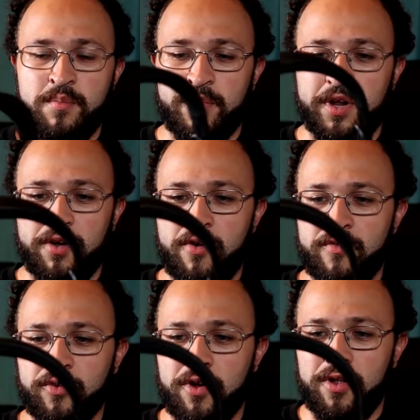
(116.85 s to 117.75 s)
But
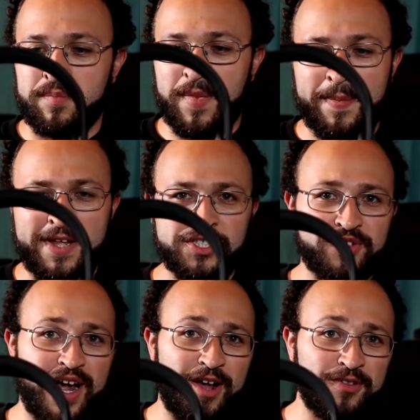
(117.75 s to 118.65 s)
overall, I'm not sure
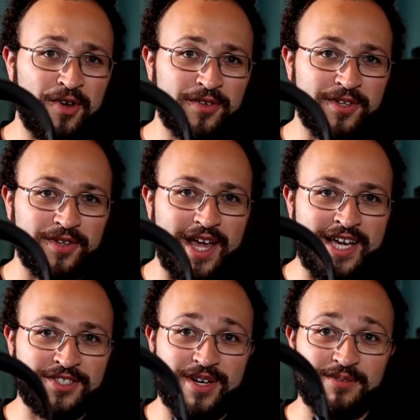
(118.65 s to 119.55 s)
how long they'll
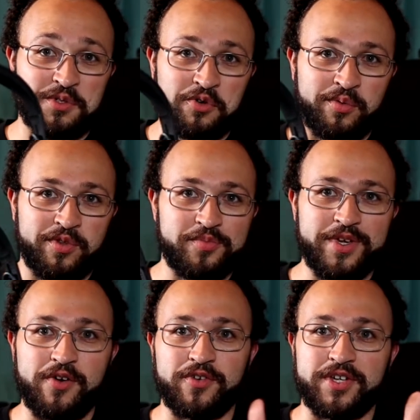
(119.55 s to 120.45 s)
last or how durable they'll be
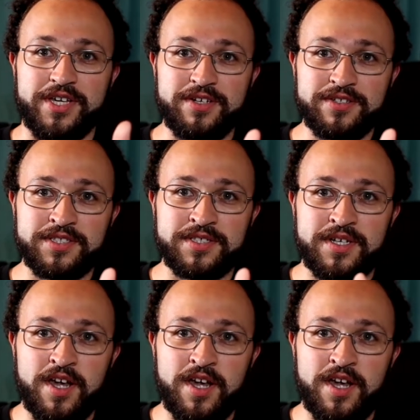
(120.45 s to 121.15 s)
over years.